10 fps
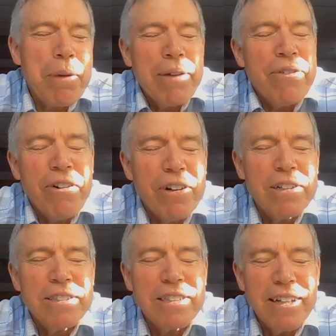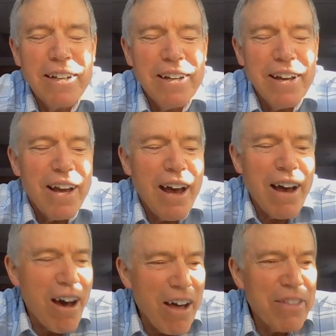And of course,
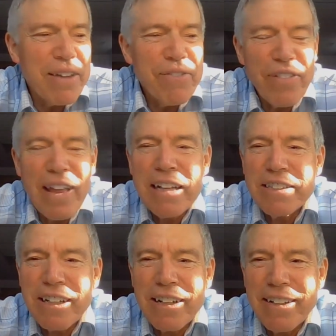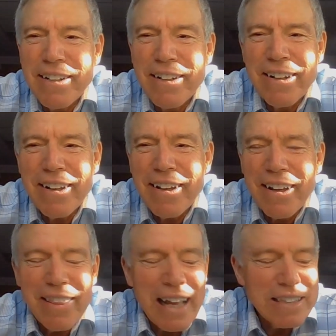all the inflation
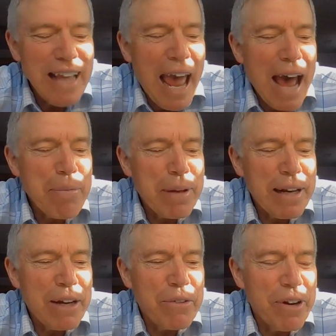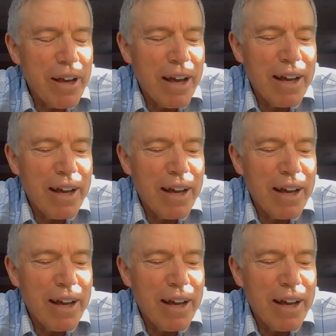that's happening